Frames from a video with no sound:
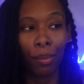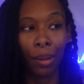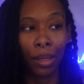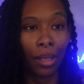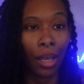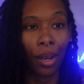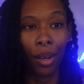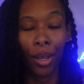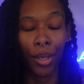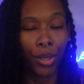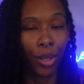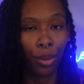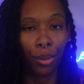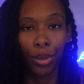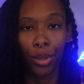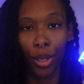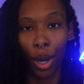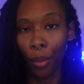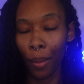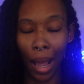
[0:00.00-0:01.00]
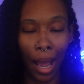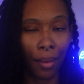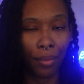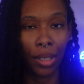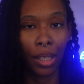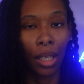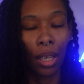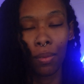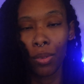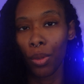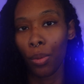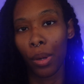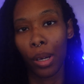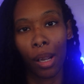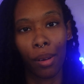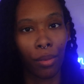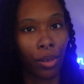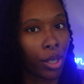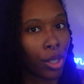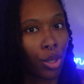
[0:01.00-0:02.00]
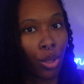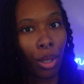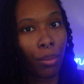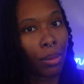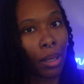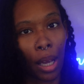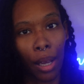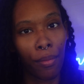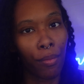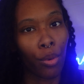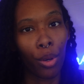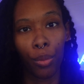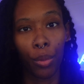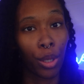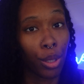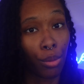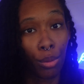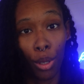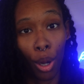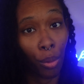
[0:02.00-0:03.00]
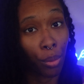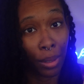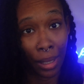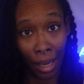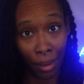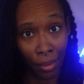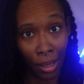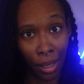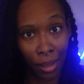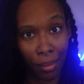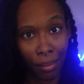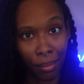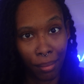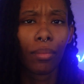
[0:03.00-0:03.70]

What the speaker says: but they also don't have to give you whatever it is you're applying for when you don't give it.